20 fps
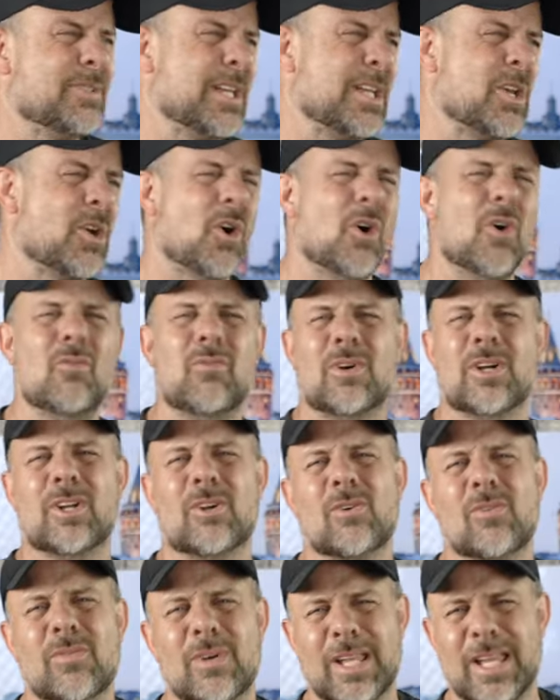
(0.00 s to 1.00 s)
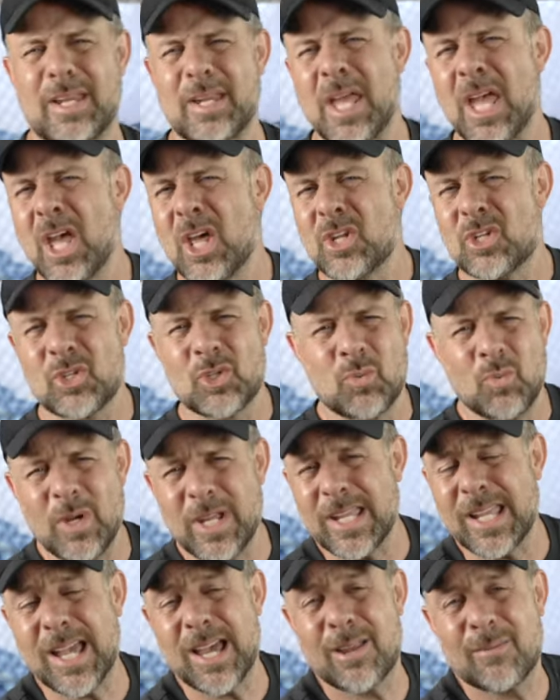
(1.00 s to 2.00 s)
saying over and over again,
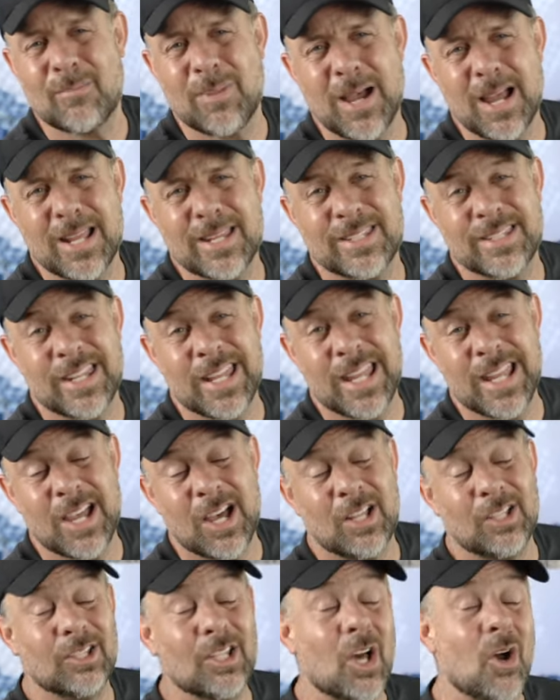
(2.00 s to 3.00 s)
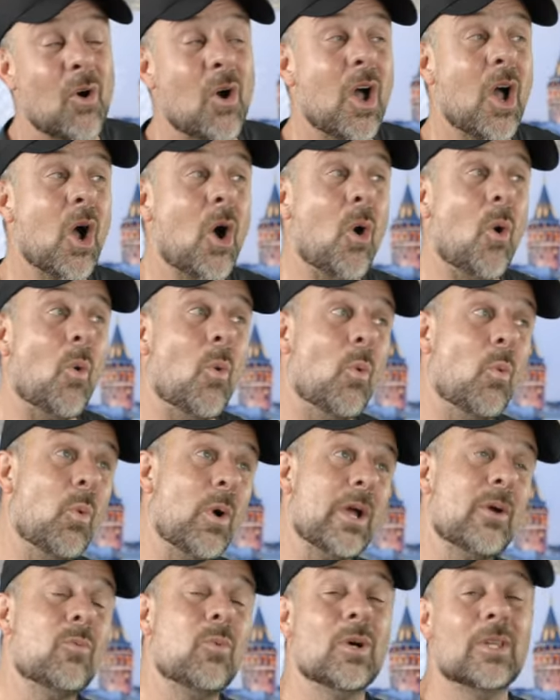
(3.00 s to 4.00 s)
swing on by, say hello,
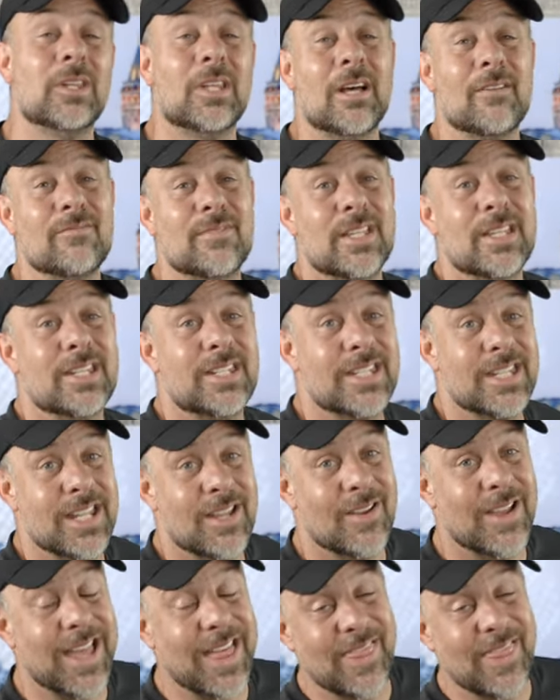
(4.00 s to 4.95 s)
we would love to see it.